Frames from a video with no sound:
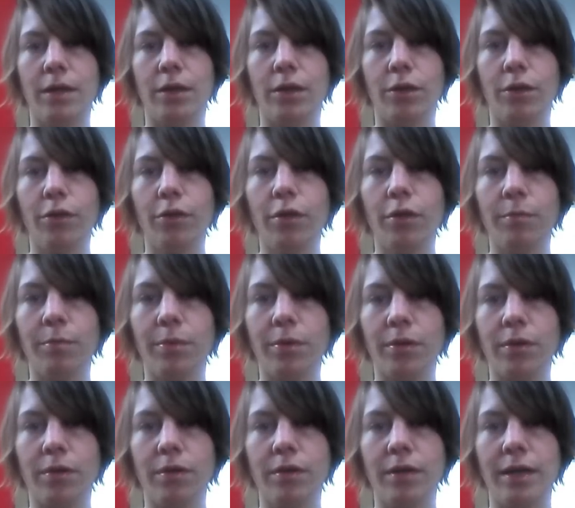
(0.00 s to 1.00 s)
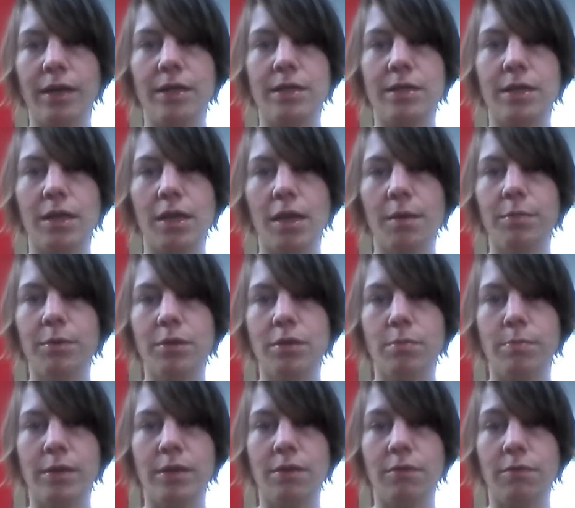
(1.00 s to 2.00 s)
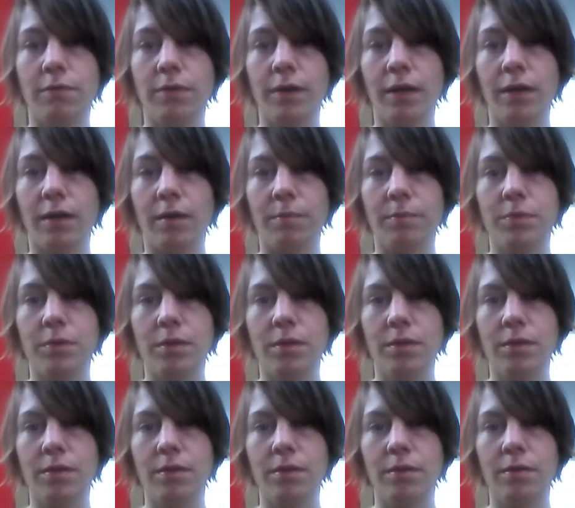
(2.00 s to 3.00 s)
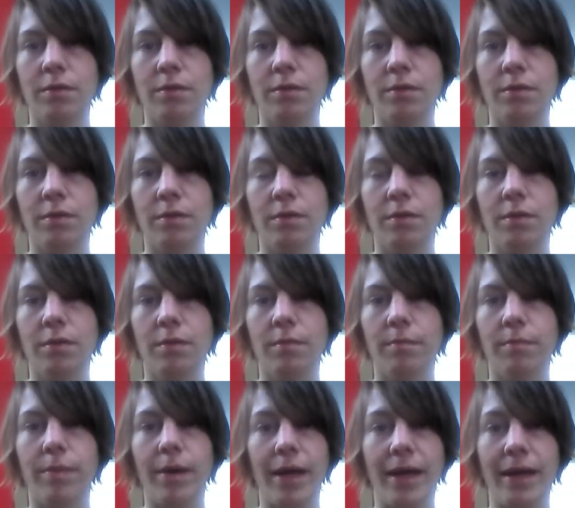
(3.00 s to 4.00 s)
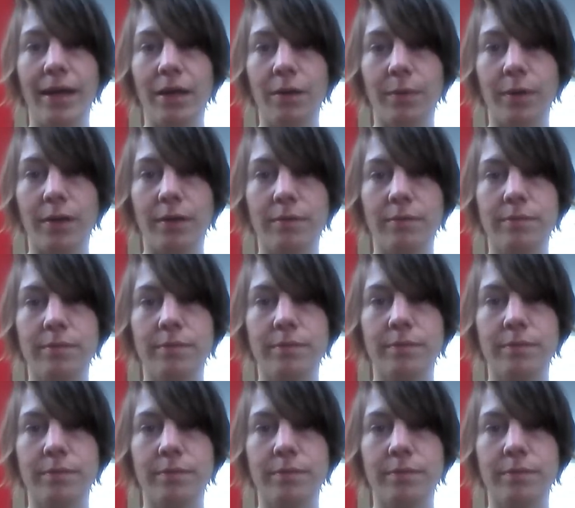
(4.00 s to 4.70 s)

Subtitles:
learnable and is able to be developed by anyone.